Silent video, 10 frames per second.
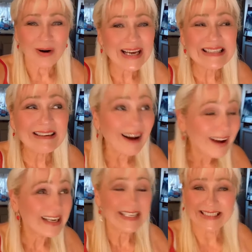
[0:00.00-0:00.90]
Praise
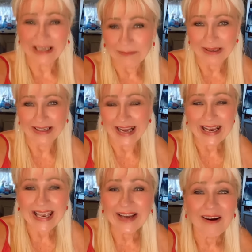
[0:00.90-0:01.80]
God, He's coming.
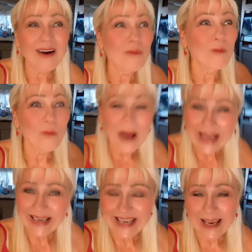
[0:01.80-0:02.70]
I cannot
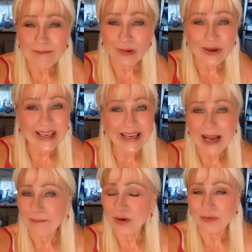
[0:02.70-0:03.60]
wait. Keep looking
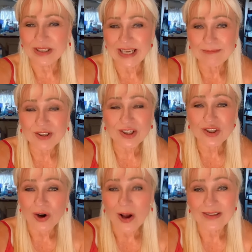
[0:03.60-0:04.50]
up. Your
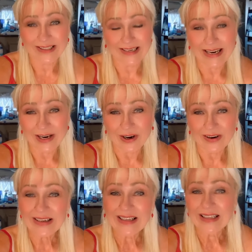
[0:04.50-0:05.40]
redemption's draws near.